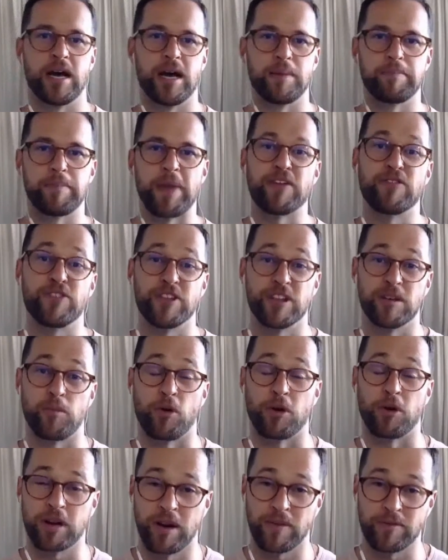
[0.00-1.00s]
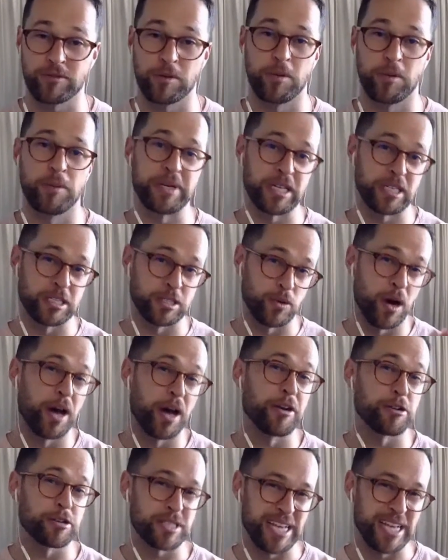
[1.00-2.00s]
may feel more comfortable because you
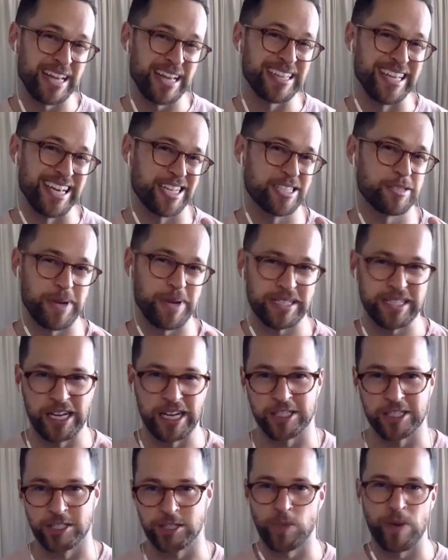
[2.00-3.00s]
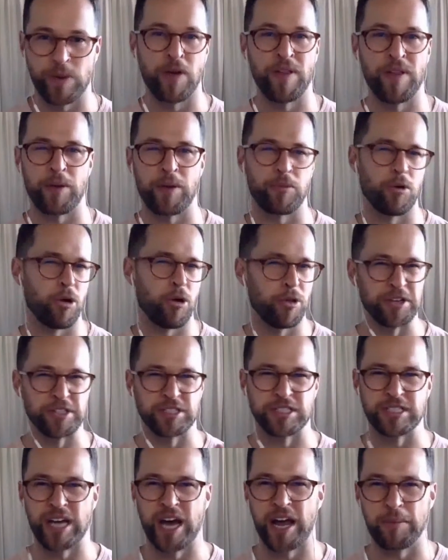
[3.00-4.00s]
understand the expectations around that role. It
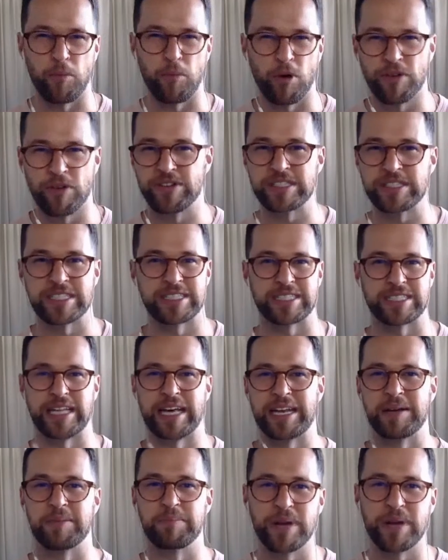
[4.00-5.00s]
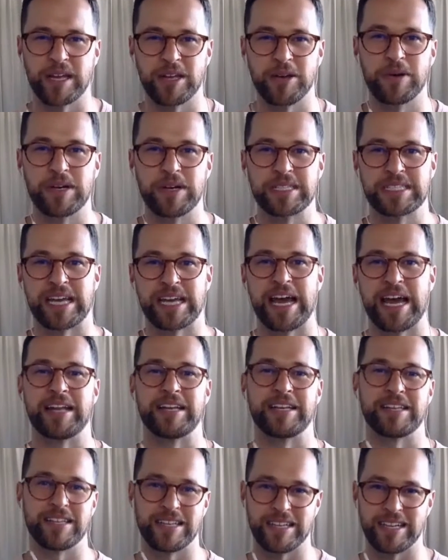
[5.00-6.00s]
is not amorphous, it's not ambiguous,
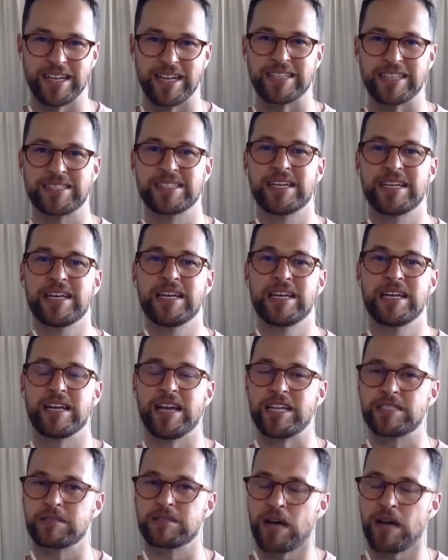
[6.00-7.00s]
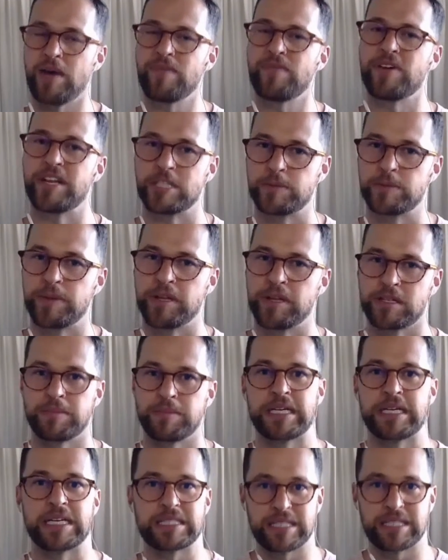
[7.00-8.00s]
and it's confidence building
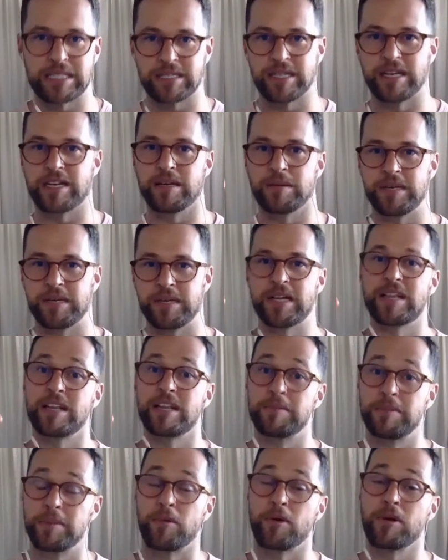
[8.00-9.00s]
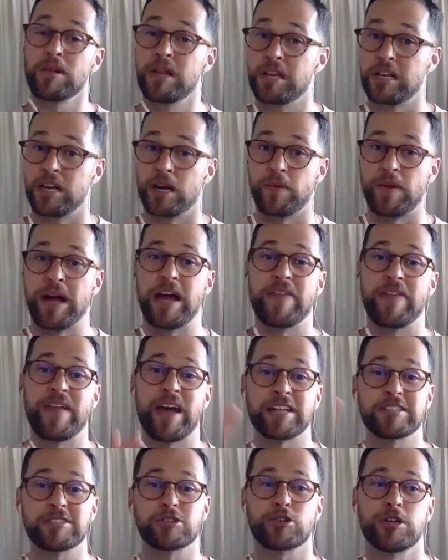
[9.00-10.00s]
because it can be a little bit more linear, right? And
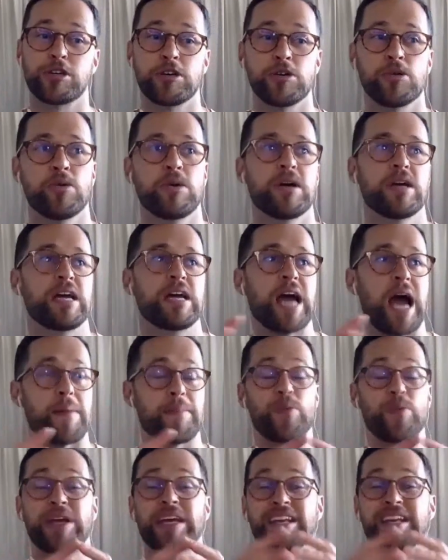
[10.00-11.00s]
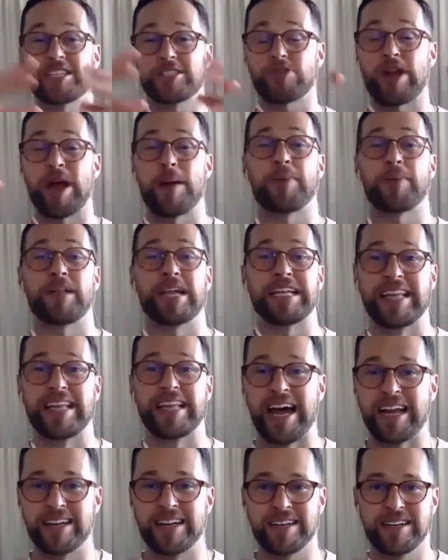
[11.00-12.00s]
that's true. I mean, we can extrapolate
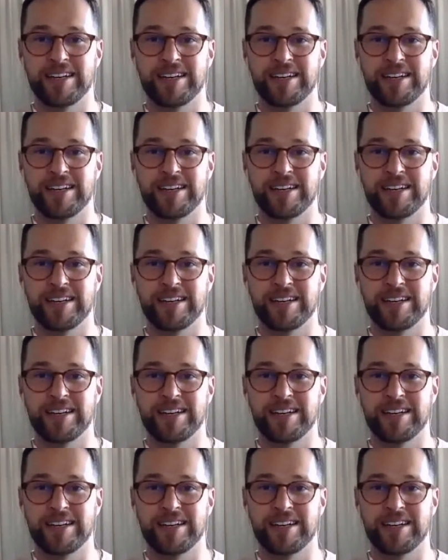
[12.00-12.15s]
that